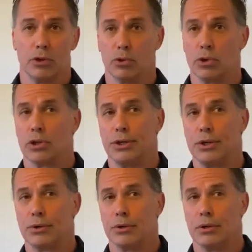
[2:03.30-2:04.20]
look
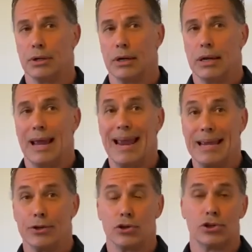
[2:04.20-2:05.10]
cleaner, and
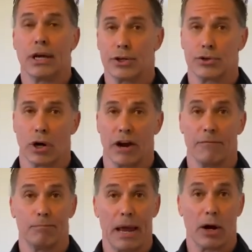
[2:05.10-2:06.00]
get your sex
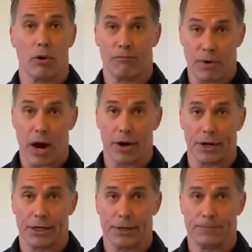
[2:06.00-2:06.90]
drive back on fire
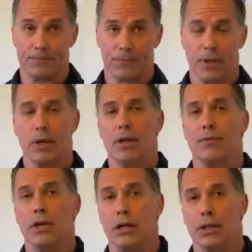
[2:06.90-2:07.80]
again,
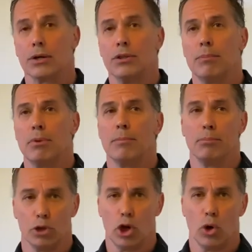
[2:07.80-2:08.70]
then click on the button
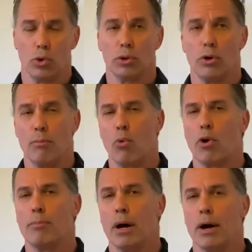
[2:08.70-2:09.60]
below to learn
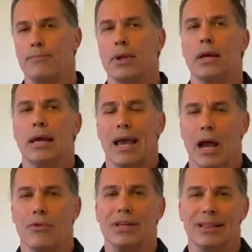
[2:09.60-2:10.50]
more about
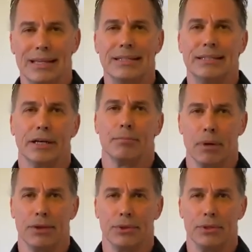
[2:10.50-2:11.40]
how the Elite Exec
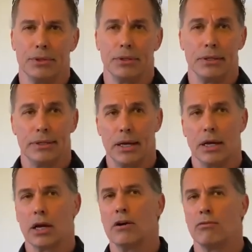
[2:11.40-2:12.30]
method can
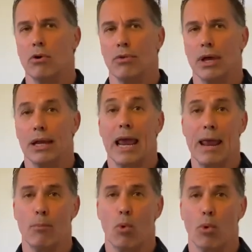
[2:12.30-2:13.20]
take care of all that
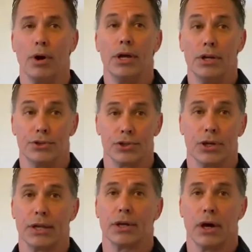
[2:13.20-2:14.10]
and more, just
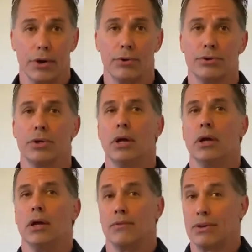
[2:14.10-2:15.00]
like the hundreds of
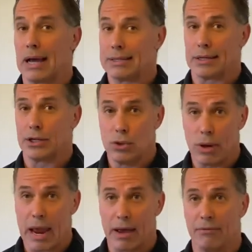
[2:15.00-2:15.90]
guys like you
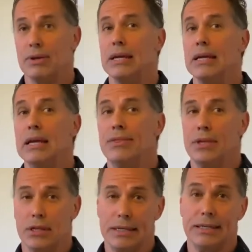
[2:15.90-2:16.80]
have in the
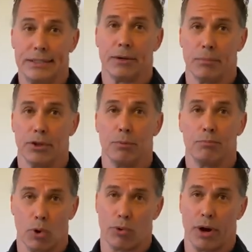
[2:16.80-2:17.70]
Elite Exec method
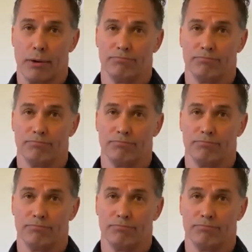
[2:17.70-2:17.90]
program.